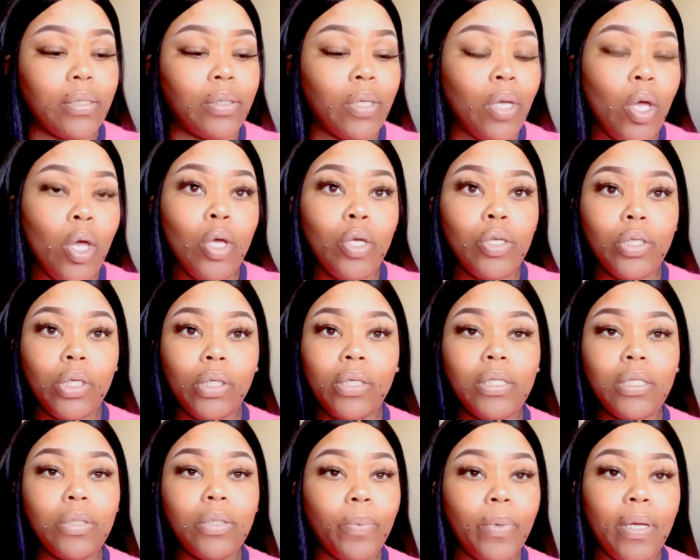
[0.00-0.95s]
So this
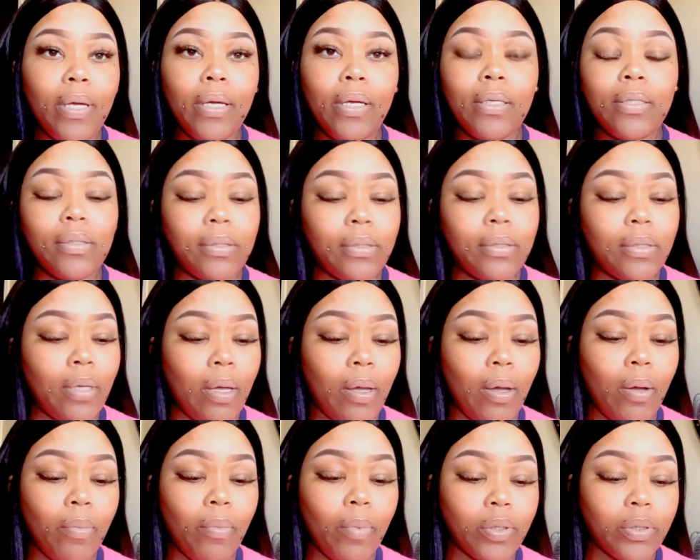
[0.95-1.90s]
wig is
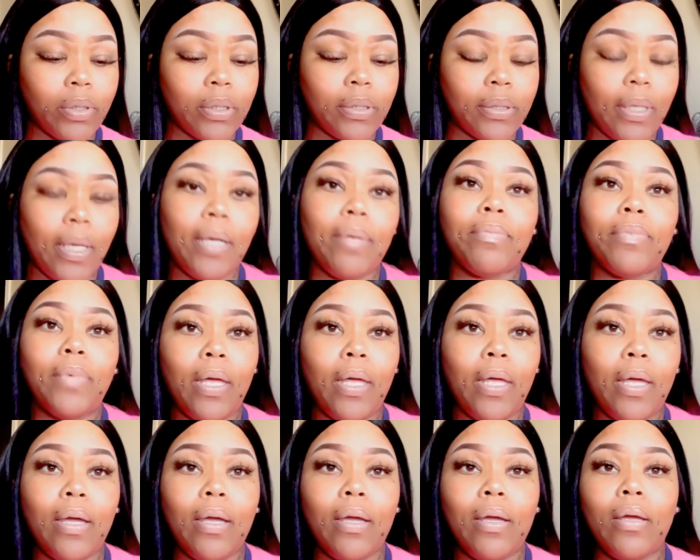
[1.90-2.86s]
almost the same
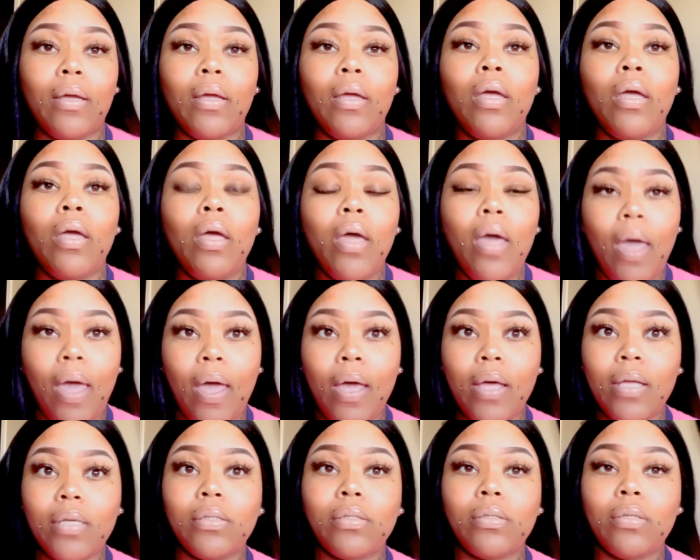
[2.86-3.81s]
thing as
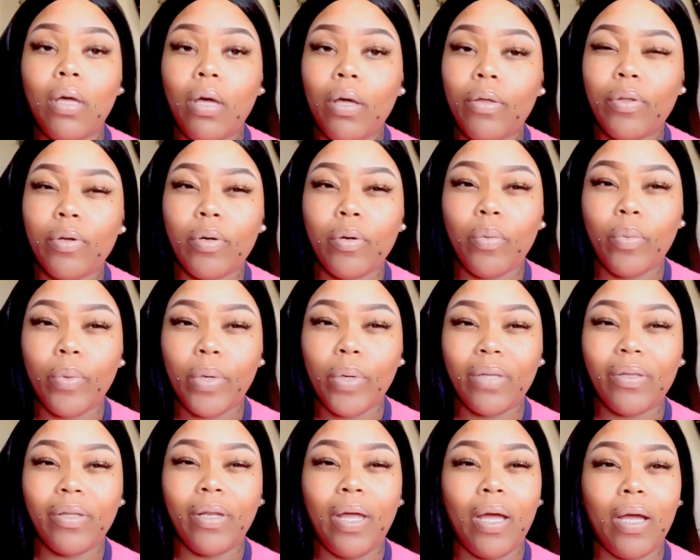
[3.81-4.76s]
the other wig that
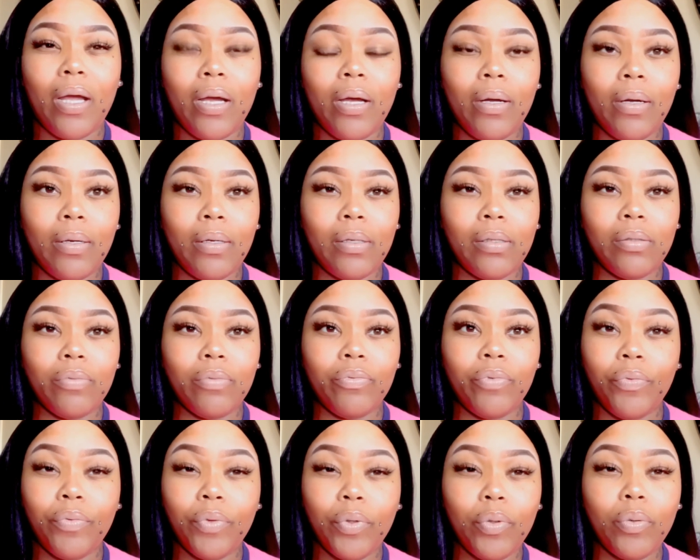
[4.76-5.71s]
I
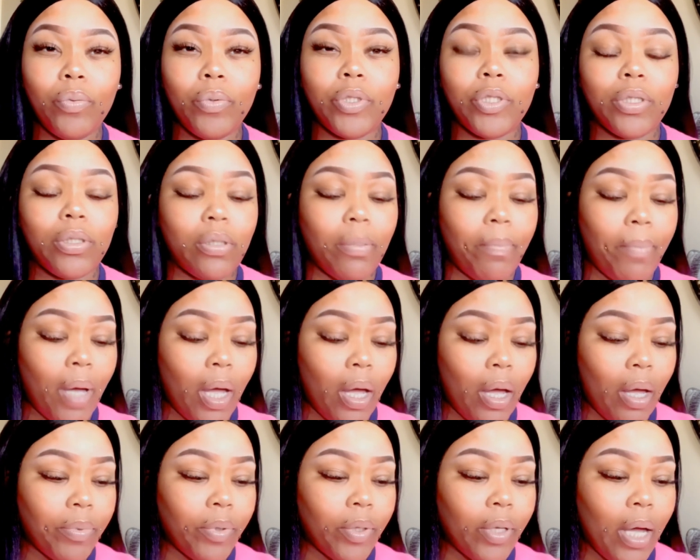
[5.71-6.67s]
reviewed, which is the bob, you
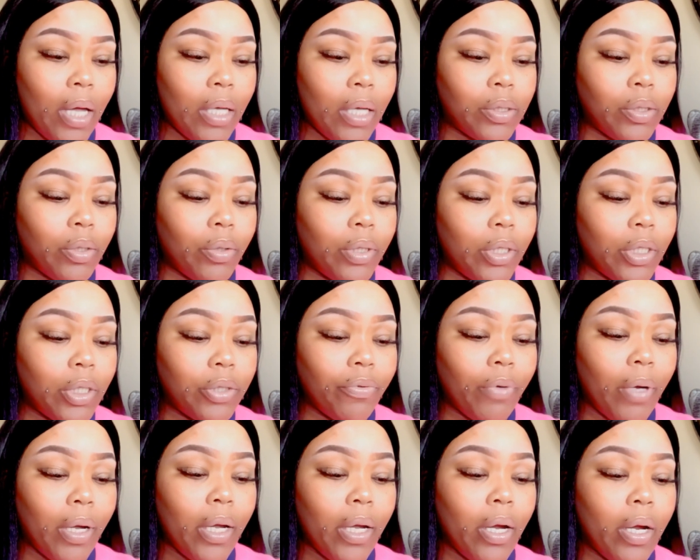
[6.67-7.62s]
guys. So this right
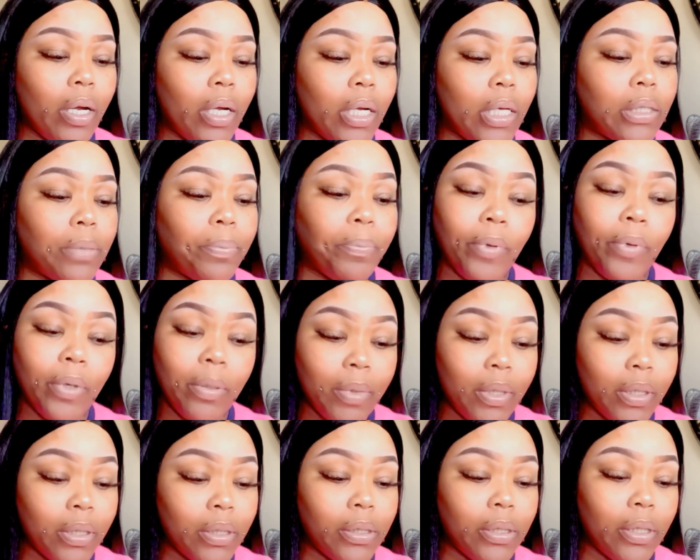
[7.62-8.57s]
here is premium
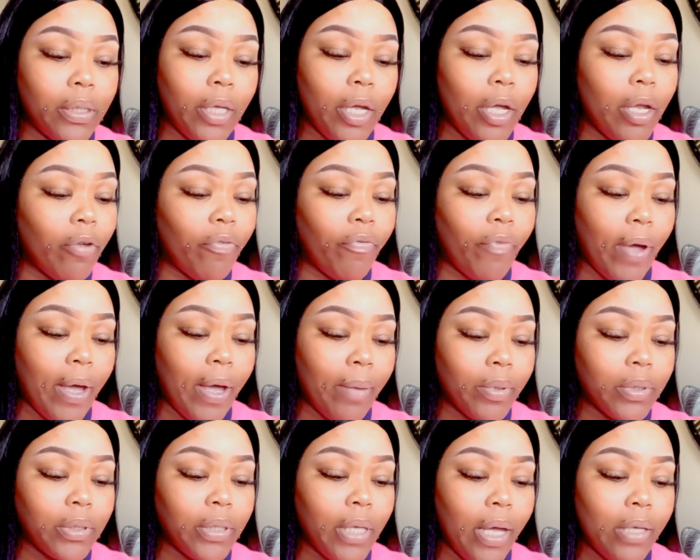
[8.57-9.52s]
synthetic fibers
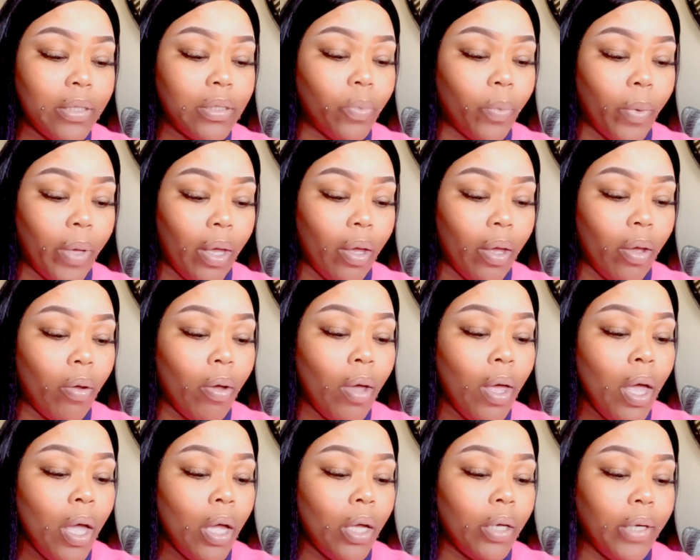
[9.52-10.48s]
as well, a
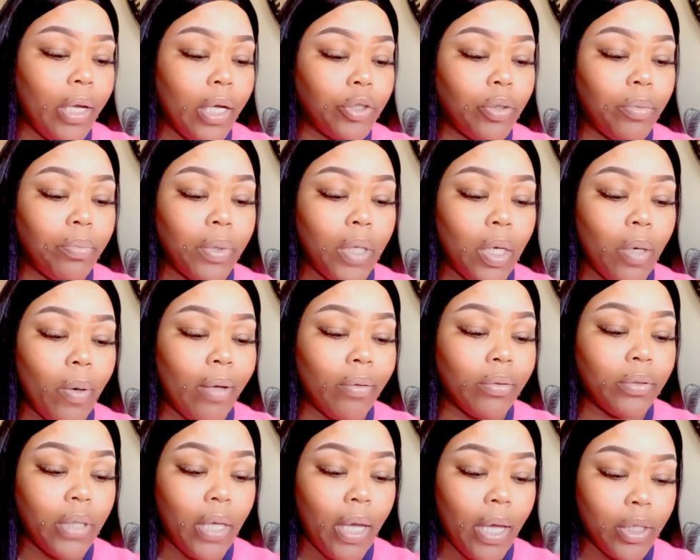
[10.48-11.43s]
natural blowout
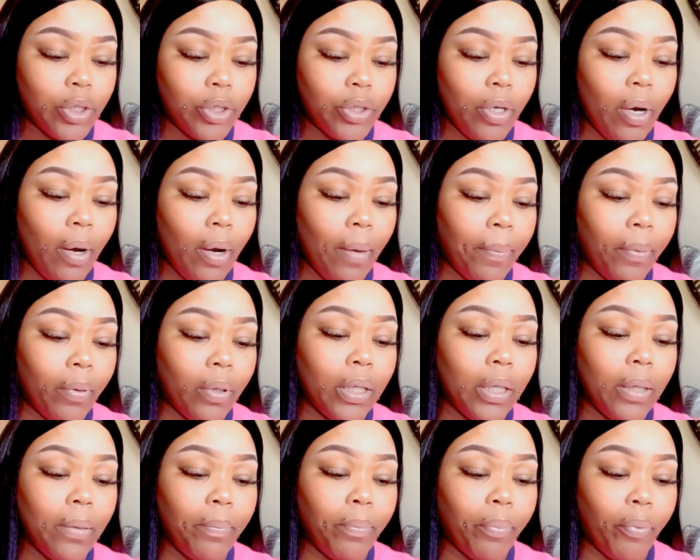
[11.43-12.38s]
texture,
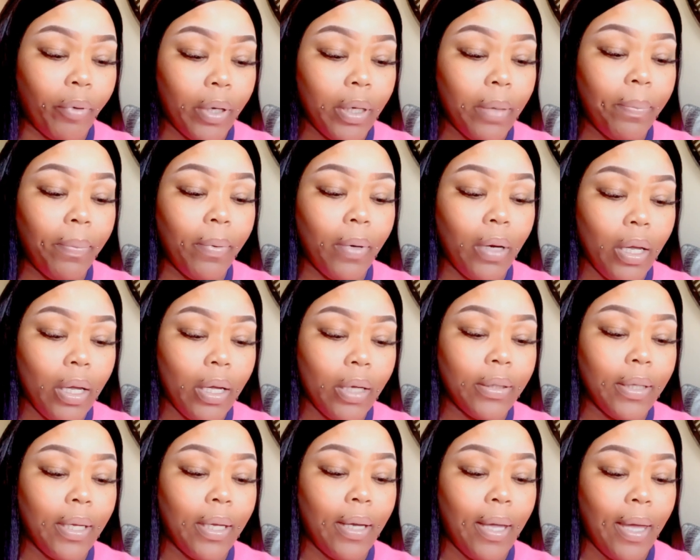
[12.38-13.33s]
pre-plucked and
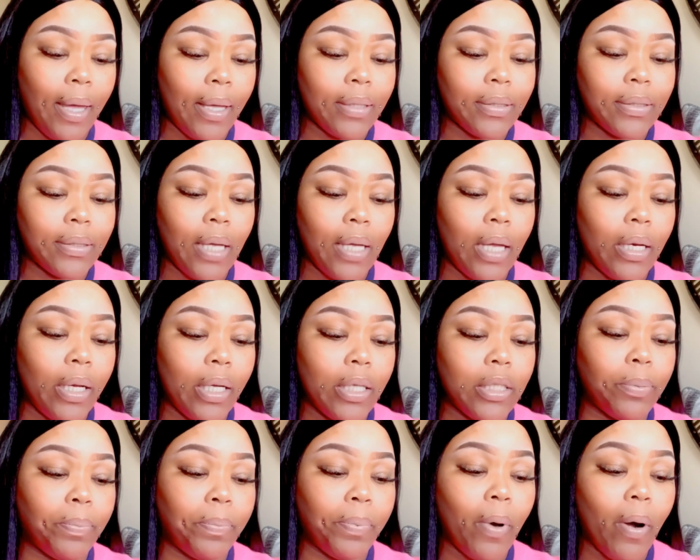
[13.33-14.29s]
hand-tied lace
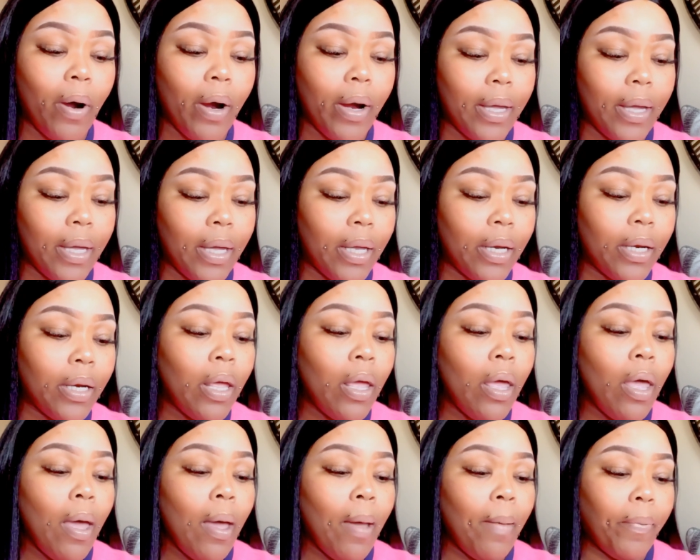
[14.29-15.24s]
part, and
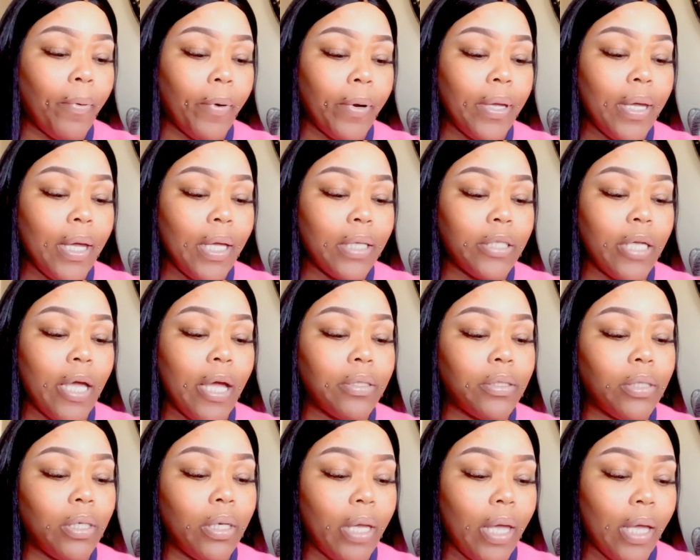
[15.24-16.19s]
pre-attached
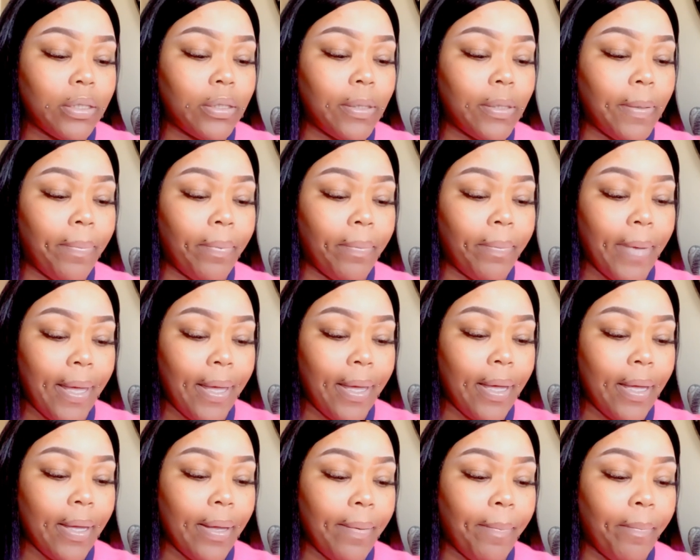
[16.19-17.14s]
elastic
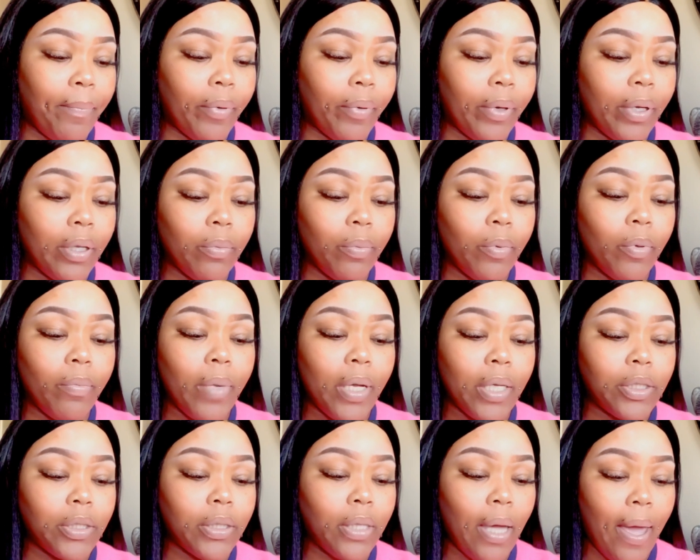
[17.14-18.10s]
band, breathable mesh
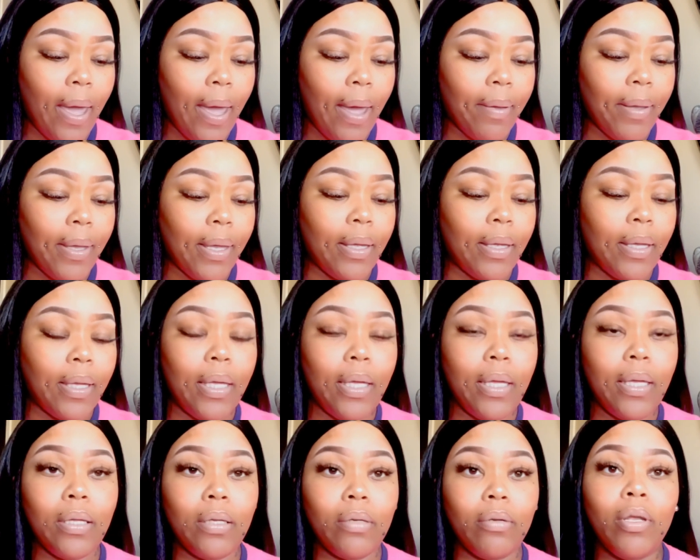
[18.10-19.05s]
cap, and heat
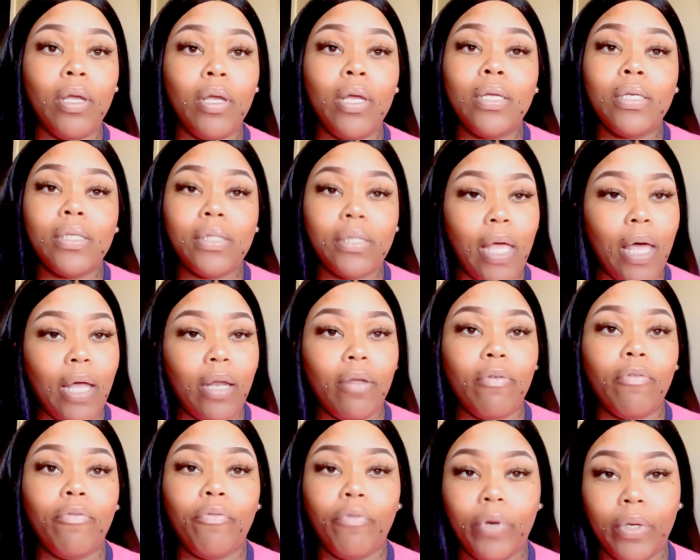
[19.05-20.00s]
and styling
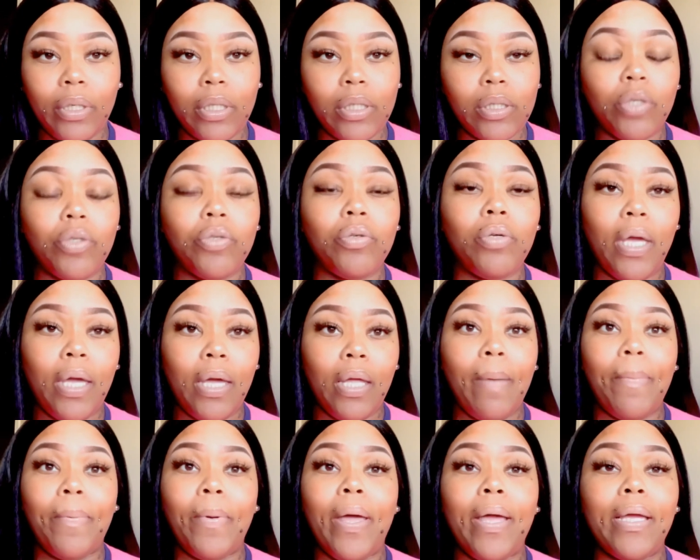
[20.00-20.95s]
friendly. So you can apply
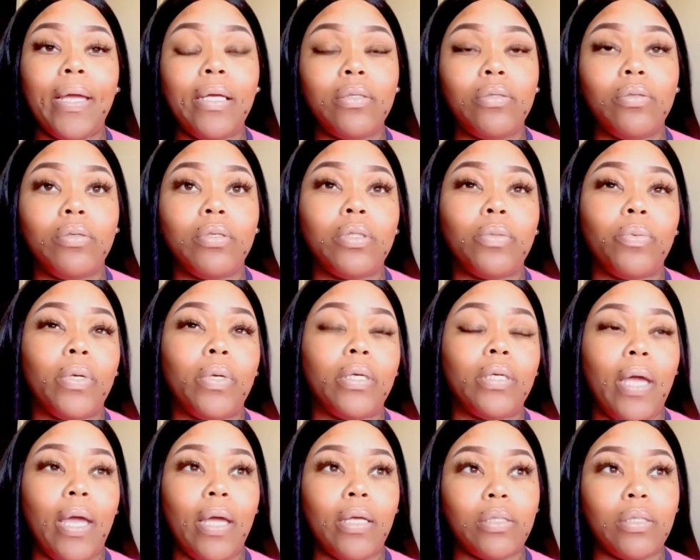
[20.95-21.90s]
heat to this wig as
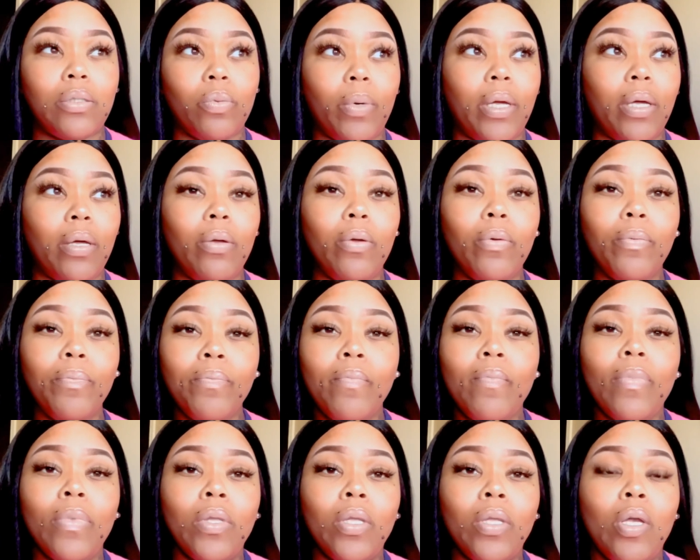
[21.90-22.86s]
well.
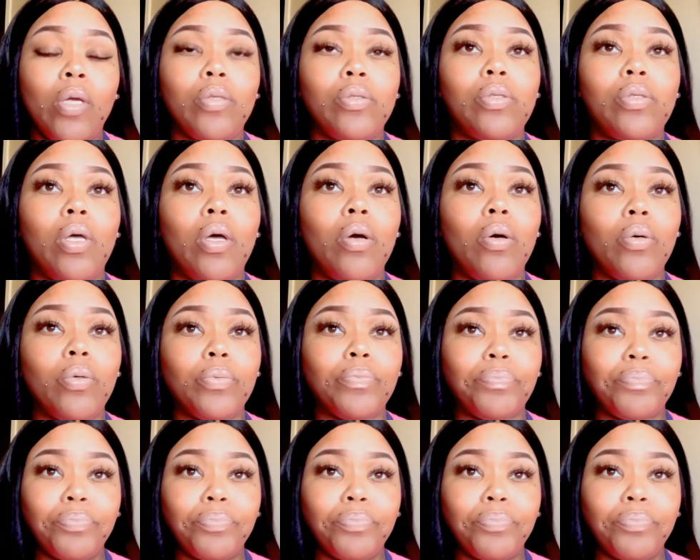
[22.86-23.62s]
So